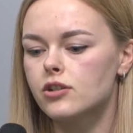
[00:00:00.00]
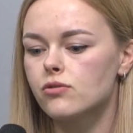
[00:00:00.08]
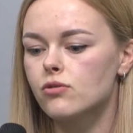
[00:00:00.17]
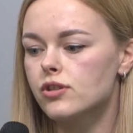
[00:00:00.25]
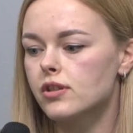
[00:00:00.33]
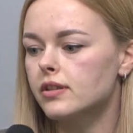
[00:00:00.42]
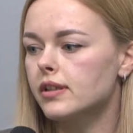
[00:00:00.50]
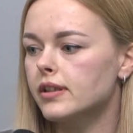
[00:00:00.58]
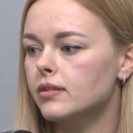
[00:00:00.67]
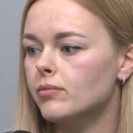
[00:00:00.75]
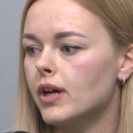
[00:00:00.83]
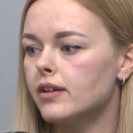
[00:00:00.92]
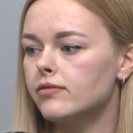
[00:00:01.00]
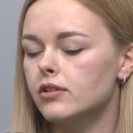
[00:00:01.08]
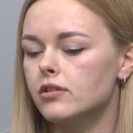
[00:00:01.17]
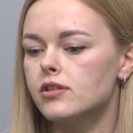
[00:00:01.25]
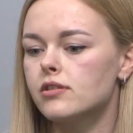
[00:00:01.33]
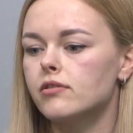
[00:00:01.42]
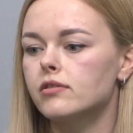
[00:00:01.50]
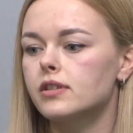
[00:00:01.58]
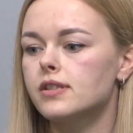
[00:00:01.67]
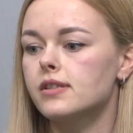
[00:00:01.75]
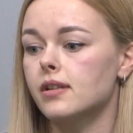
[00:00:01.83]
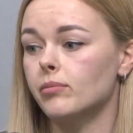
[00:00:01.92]
adopted the principles of use
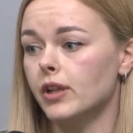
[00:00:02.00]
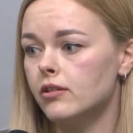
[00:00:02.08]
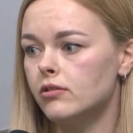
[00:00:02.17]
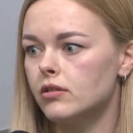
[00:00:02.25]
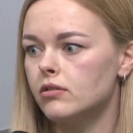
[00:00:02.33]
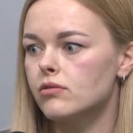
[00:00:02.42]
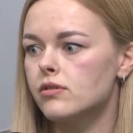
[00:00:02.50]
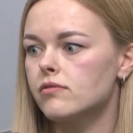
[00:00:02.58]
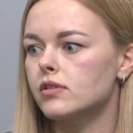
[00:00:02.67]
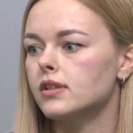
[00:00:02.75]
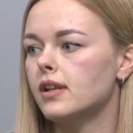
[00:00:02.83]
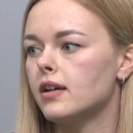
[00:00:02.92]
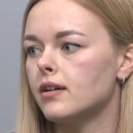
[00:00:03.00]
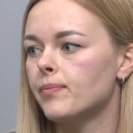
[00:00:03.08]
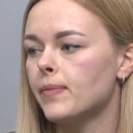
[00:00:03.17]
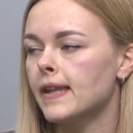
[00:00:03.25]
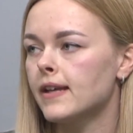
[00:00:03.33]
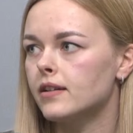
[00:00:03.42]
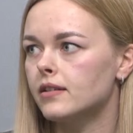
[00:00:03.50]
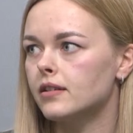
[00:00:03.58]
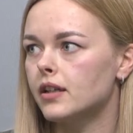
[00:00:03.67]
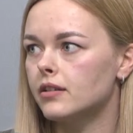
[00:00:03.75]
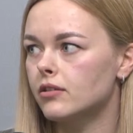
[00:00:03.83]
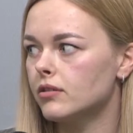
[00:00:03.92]
of the artificial intelligence. First of all,
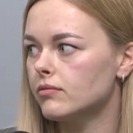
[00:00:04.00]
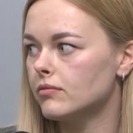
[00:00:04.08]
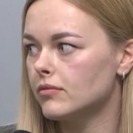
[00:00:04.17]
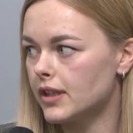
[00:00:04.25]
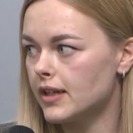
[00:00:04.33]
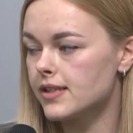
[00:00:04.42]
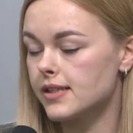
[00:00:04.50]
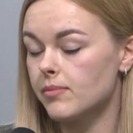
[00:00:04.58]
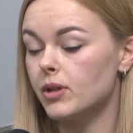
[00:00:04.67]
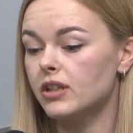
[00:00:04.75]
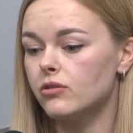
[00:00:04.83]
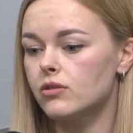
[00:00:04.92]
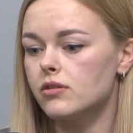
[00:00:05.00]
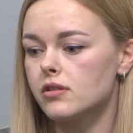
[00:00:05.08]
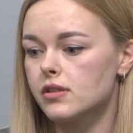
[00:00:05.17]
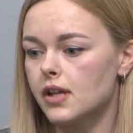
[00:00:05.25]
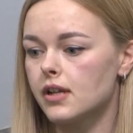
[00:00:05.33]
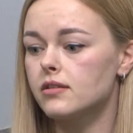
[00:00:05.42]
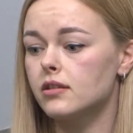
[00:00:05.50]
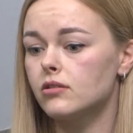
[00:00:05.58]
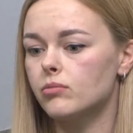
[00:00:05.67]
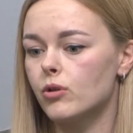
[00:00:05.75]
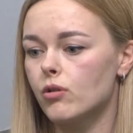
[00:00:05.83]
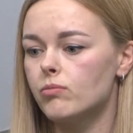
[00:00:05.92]
it's supposed to be
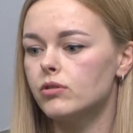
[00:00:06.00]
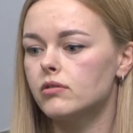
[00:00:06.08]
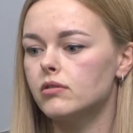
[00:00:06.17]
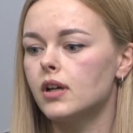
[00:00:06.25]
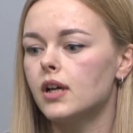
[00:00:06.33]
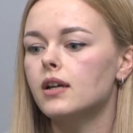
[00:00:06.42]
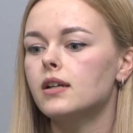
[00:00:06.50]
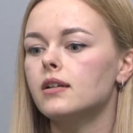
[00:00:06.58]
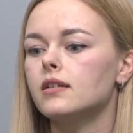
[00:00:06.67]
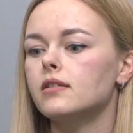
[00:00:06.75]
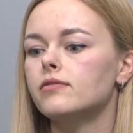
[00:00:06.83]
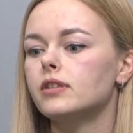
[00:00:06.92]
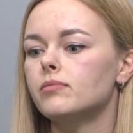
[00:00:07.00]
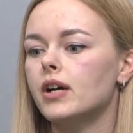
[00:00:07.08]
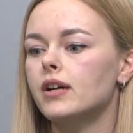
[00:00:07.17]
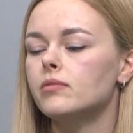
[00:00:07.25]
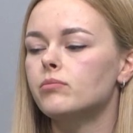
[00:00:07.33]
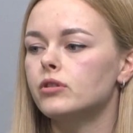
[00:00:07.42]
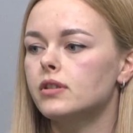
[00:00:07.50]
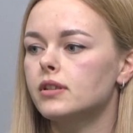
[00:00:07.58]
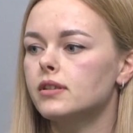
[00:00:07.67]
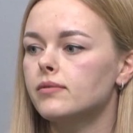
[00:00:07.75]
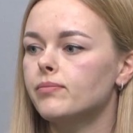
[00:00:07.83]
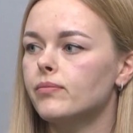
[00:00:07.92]
used for the good of the
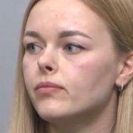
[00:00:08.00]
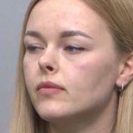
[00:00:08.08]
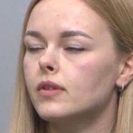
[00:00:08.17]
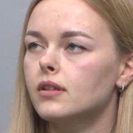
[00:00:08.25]
people, for the